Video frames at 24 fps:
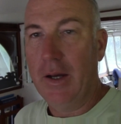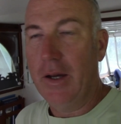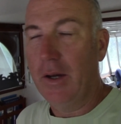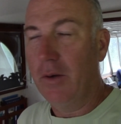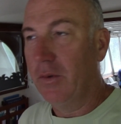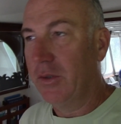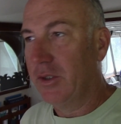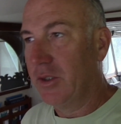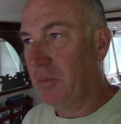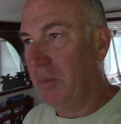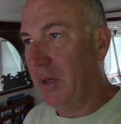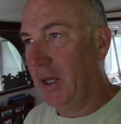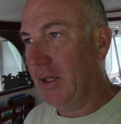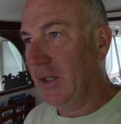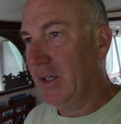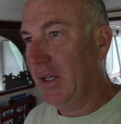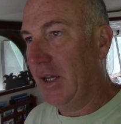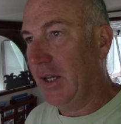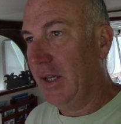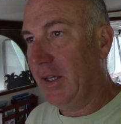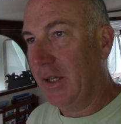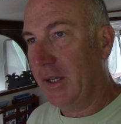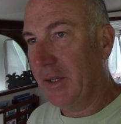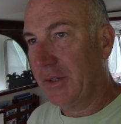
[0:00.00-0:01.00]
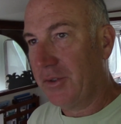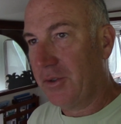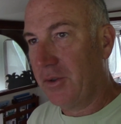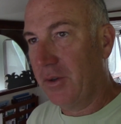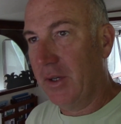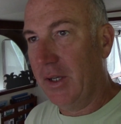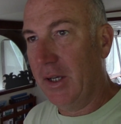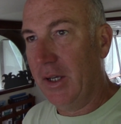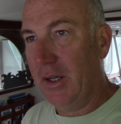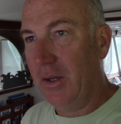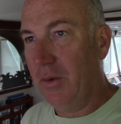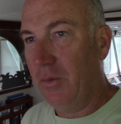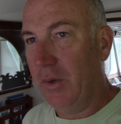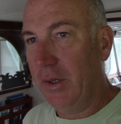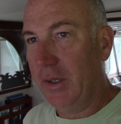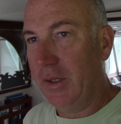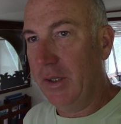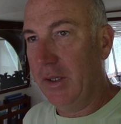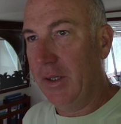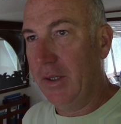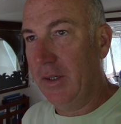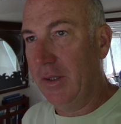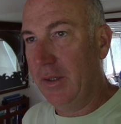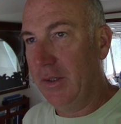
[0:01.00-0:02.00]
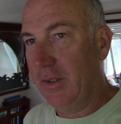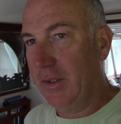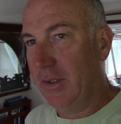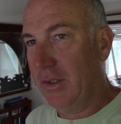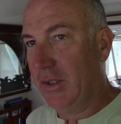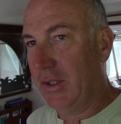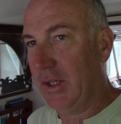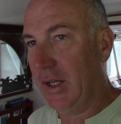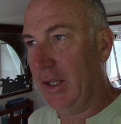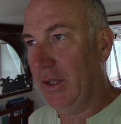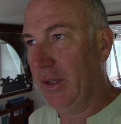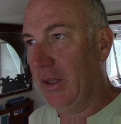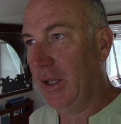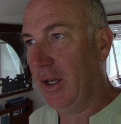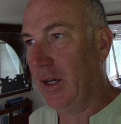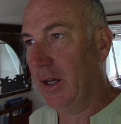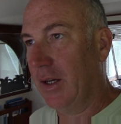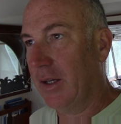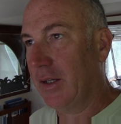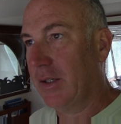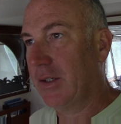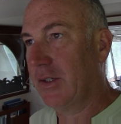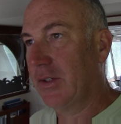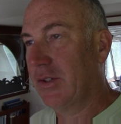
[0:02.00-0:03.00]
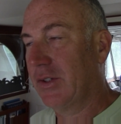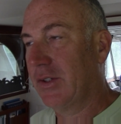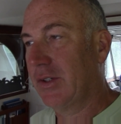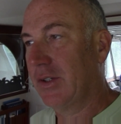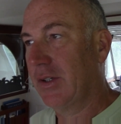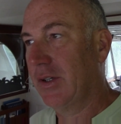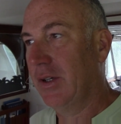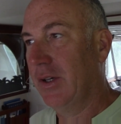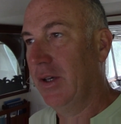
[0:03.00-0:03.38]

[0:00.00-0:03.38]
It was a big day yesterday. We did 10 locks,